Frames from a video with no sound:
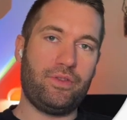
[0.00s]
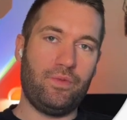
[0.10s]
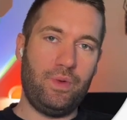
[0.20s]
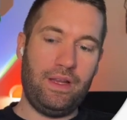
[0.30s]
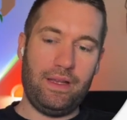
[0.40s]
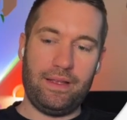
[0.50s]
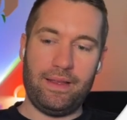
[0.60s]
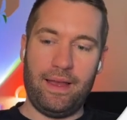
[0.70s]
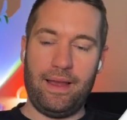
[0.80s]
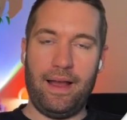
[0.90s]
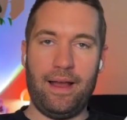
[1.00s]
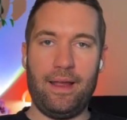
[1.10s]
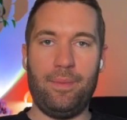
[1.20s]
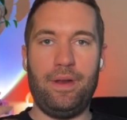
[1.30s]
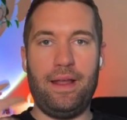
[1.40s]
week that
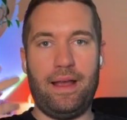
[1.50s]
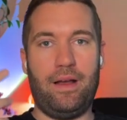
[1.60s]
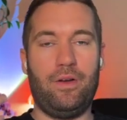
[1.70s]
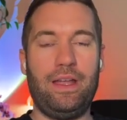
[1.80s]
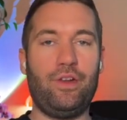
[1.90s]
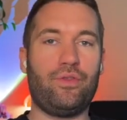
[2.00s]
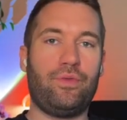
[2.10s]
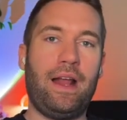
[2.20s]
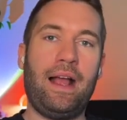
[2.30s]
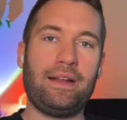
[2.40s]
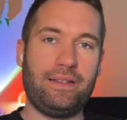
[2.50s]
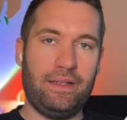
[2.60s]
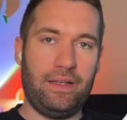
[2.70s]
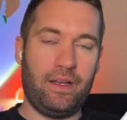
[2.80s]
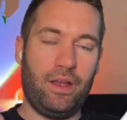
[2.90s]
I'm now
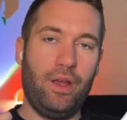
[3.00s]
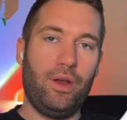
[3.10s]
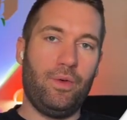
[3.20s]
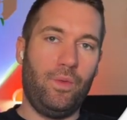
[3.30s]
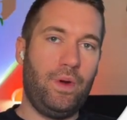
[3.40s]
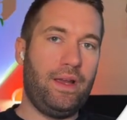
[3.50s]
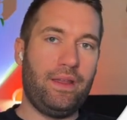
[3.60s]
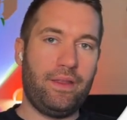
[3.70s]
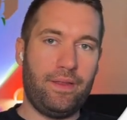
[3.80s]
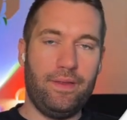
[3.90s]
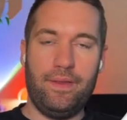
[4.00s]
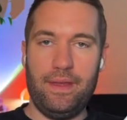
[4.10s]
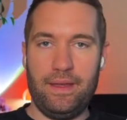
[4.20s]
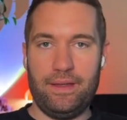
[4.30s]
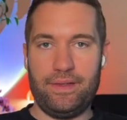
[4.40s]
interacting with
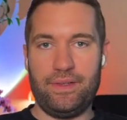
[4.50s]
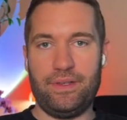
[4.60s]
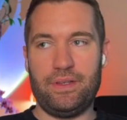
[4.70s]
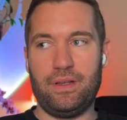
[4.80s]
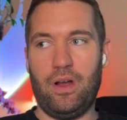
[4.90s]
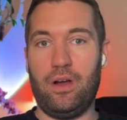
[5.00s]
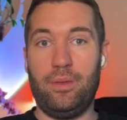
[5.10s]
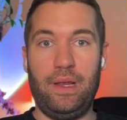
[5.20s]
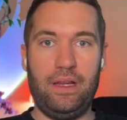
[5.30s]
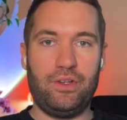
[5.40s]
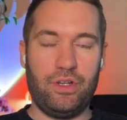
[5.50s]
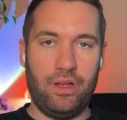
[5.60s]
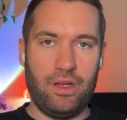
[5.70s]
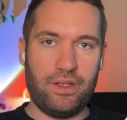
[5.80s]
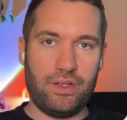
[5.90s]
this
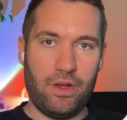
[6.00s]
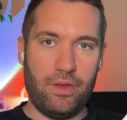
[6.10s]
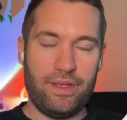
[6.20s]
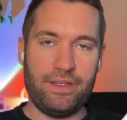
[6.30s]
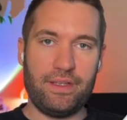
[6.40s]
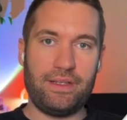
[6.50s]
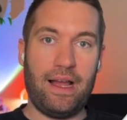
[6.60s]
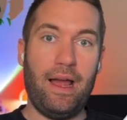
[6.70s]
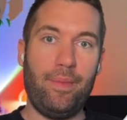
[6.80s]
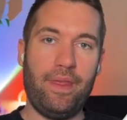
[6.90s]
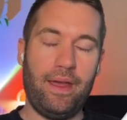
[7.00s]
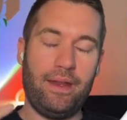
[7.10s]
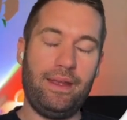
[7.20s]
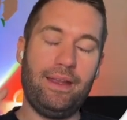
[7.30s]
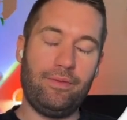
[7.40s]
automation. So this is the time that
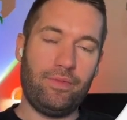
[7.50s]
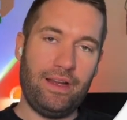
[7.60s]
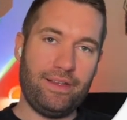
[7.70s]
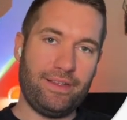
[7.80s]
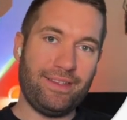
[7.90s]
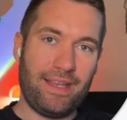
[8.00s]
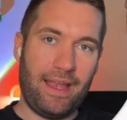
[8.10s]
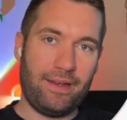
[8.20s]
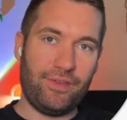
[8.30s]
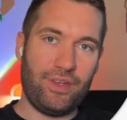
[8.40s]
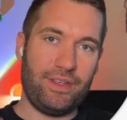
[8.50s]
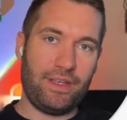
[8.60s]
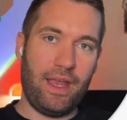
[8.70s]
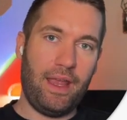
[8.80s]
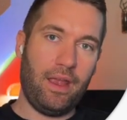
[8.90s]
it raised its hand and says,
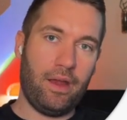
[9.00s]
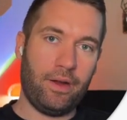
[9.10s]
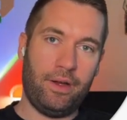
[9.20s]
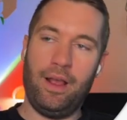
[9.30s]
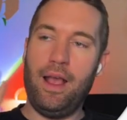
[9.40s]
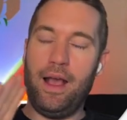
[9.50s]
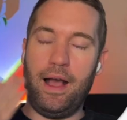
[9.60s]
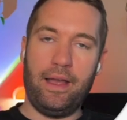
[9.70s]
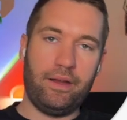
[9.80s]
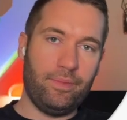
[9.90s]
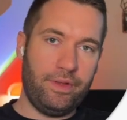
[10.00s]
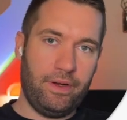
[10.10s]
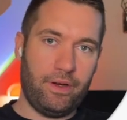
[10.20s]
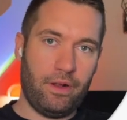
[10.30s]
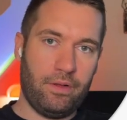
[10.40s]
"Hey, Aaron, I
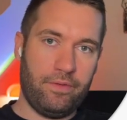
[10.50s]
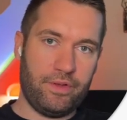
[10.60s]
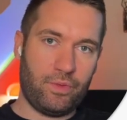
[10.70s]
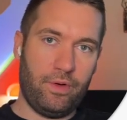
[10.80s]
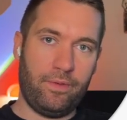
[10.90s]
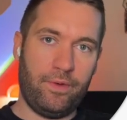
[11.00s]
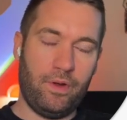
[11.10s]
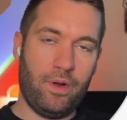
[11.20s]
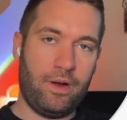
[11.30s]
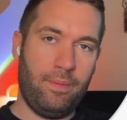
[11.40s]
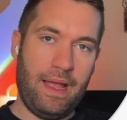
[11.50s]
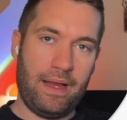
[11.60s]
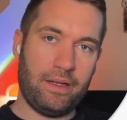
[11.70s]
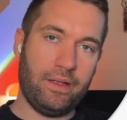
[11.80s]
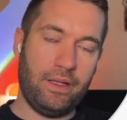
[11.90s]
completed all of this work for you
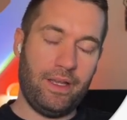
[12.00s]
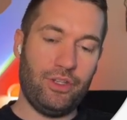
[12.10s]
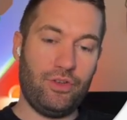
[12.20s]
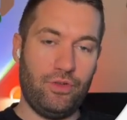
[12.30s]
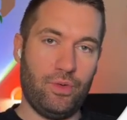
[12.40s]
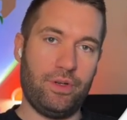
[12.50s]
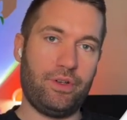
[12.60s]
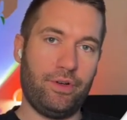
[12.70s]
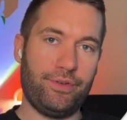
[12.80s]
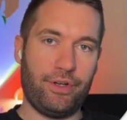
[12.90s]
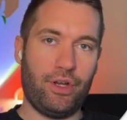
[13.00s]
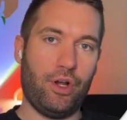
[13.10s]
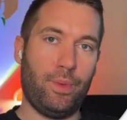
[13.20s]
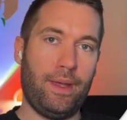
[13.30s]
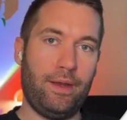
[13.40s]
automatically. It's your turn to
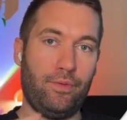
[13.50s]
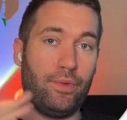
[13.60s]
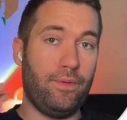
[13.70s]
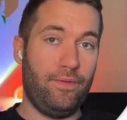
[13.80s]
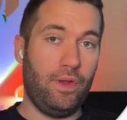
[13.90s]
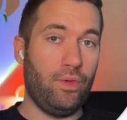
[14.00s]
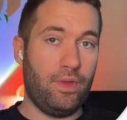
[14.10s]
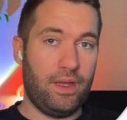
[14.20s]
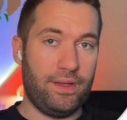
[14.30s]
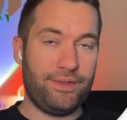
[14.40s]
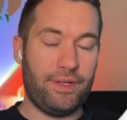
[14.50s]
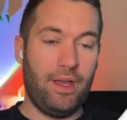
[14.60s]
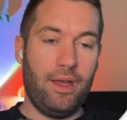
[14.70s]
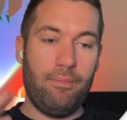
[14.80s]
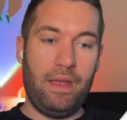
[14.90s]
go in and review this,
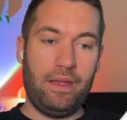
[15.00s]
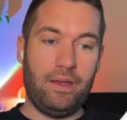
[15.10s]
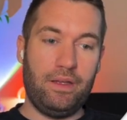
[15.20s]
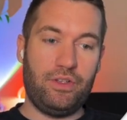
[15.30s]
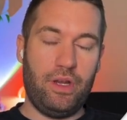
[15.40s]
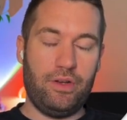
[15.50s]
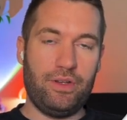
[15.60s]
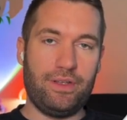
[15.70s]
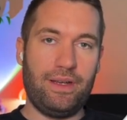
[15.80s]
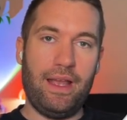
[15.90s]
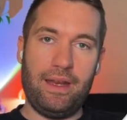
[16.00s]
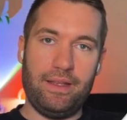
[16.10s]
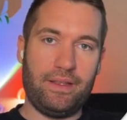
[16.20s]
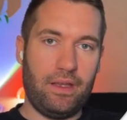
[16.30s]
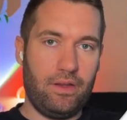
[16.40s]
make any changes and
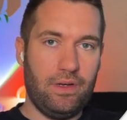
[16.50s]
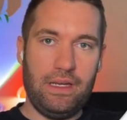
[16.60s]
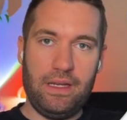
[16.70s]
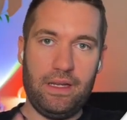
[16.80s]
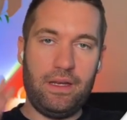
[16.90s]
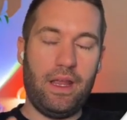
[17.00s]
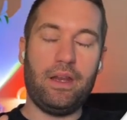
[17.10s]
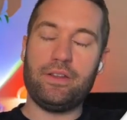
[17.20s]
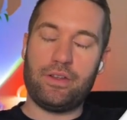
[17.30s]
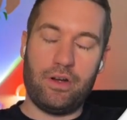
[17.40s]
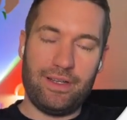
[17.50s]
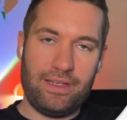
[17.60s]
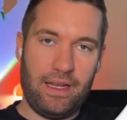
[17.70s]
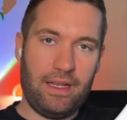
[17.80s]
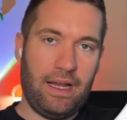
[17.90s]
edits that you need, and start to
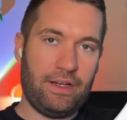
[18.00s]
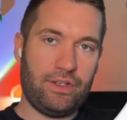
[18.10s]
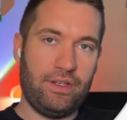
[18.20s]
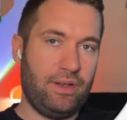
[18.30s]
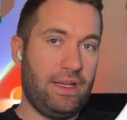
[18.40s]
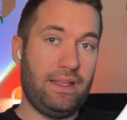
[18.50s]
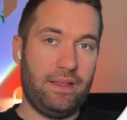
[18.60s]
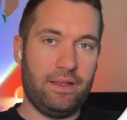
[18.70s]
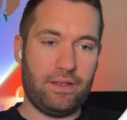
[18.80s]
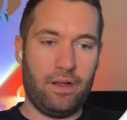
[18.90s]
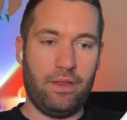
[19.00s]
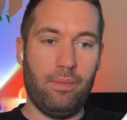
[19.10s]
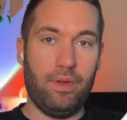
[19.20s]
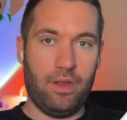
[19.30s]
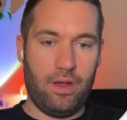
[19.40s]
take action to get this on the
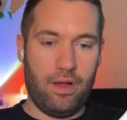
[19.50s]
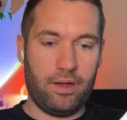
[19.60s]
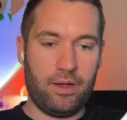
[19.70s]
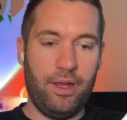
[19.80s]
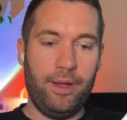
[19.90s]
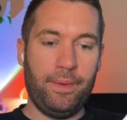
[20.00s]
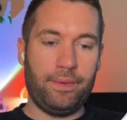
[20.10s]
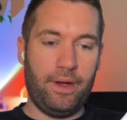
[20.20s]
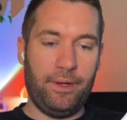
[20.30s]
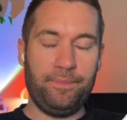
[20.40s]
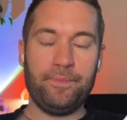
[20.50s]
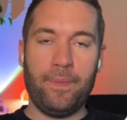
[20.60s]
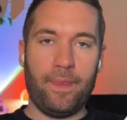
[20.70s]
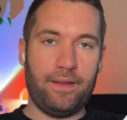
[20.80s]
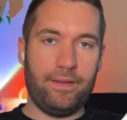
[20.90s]
blog." Right?
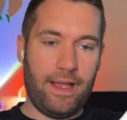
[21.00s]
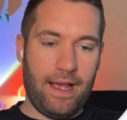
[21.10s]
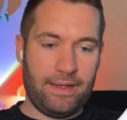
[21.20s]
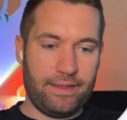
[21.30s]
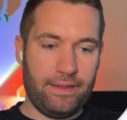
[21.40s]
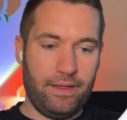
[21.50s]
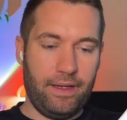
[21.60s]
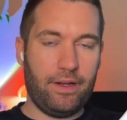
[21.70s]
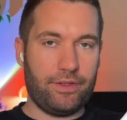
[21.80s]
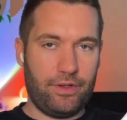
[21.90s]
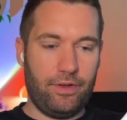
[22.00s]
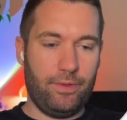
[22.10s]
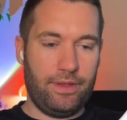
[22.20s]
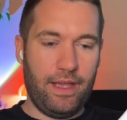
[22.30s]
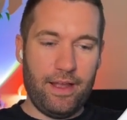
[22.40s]
Lastly, and I'll show you what that